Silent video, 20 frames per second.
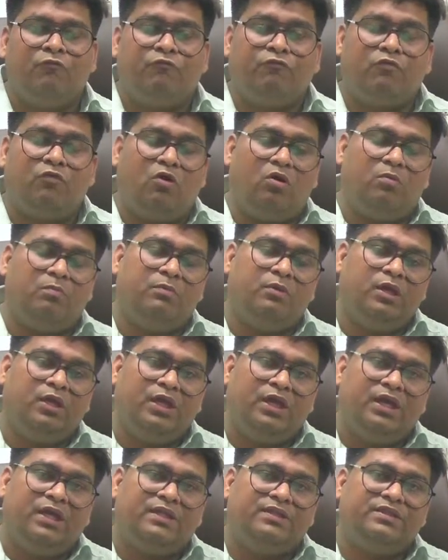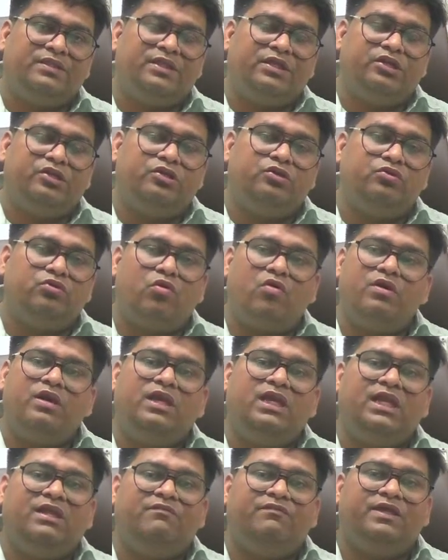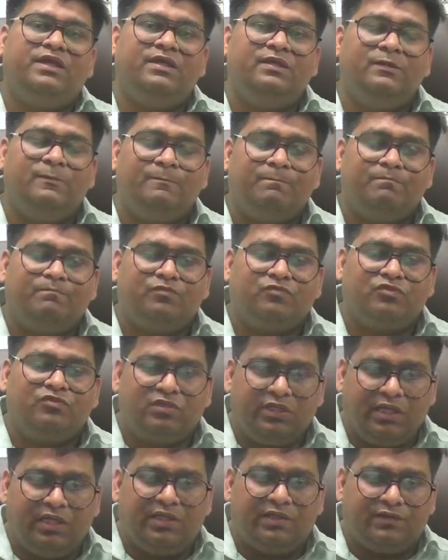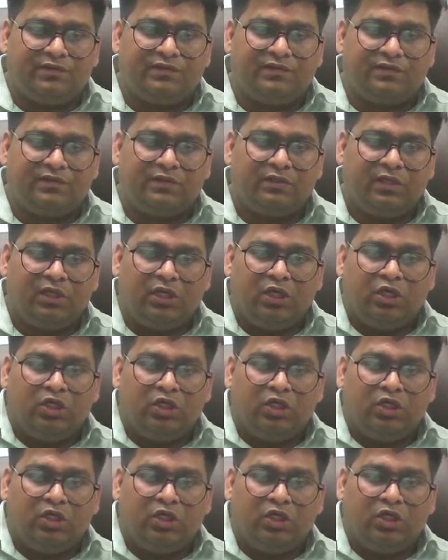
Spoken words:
from the non-living things.